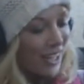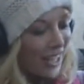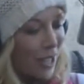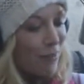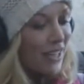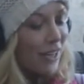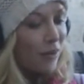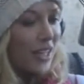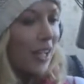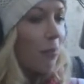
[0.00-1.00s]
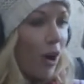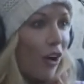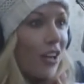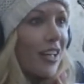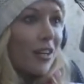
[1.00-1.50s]
I came in, it was like a
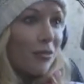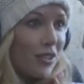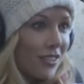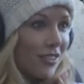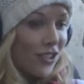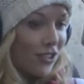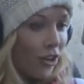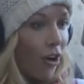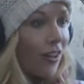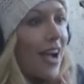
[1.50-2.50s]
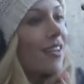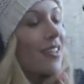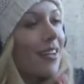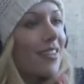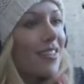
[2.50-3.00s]
party and it was just all
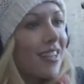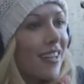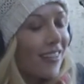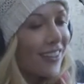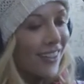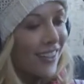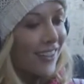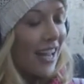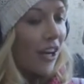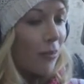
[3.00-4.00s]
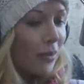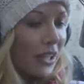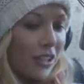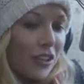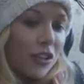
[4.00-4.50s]
access. And now I'm
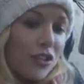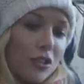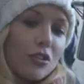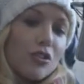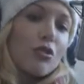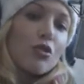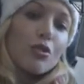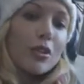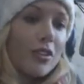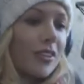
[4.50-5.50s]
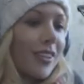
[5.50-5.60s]
like, oh, her skirt's too short.